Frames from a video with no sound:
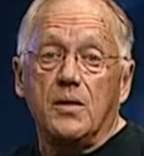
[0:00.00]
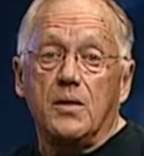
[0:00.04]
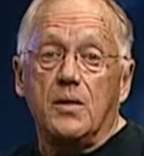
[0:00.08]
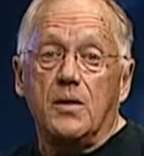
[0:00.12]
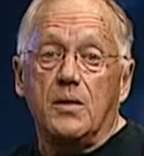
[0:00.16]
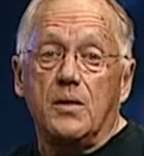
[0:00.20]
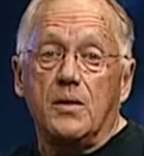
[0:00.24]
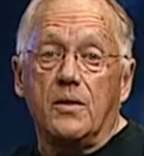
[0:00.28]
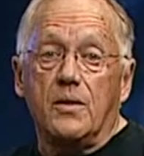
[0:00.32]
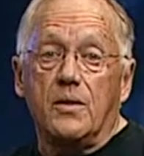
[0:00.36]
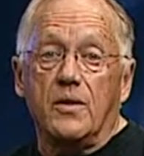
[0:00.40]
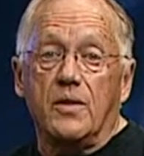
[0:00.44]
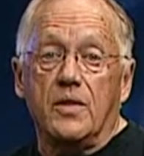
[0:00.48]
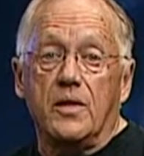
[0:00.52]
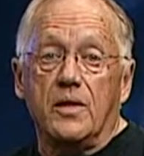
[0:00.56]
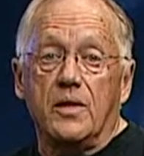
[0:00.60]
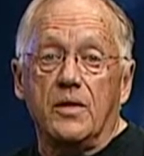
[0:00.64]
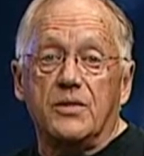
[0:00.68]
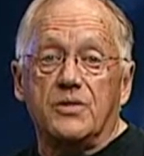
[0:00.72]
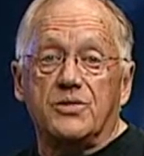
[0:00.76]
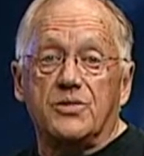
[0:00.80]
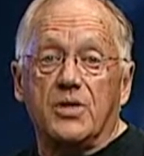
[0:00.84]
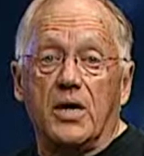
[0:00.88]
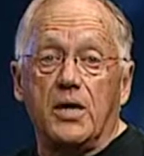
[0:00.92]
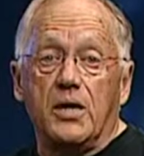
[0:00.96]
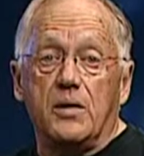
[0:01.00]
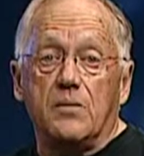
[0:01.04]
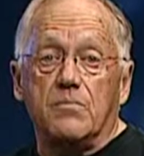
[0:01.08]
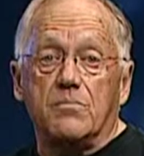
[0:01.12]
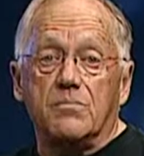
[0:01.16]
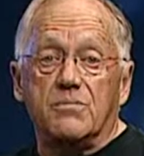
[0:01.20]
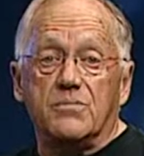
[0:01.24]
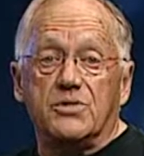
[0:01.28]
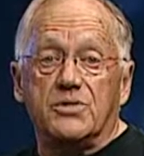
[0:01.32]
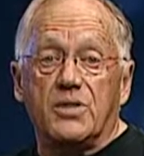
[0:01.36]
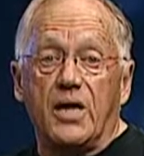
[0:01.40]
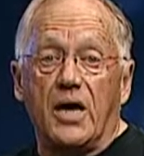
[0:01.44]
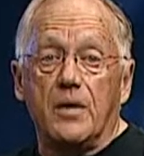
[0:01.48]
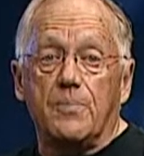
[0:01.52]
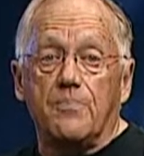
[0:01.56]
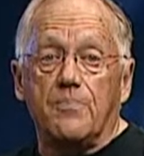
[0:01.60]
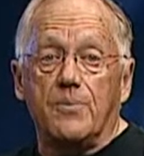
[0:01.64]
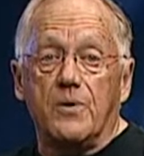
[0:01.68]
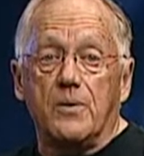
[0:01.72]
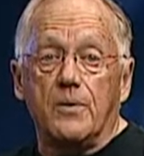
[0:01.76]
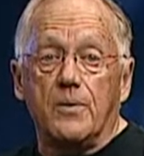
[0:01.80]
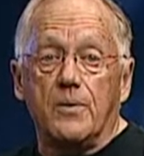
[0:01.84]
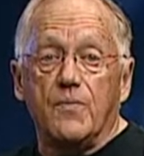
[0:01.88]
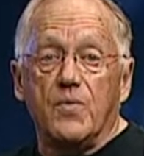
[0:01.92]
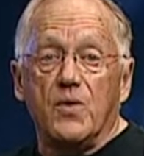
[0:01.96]
in the same
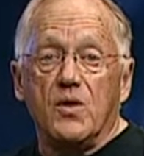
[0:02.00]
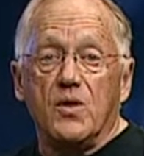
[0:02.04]
statement,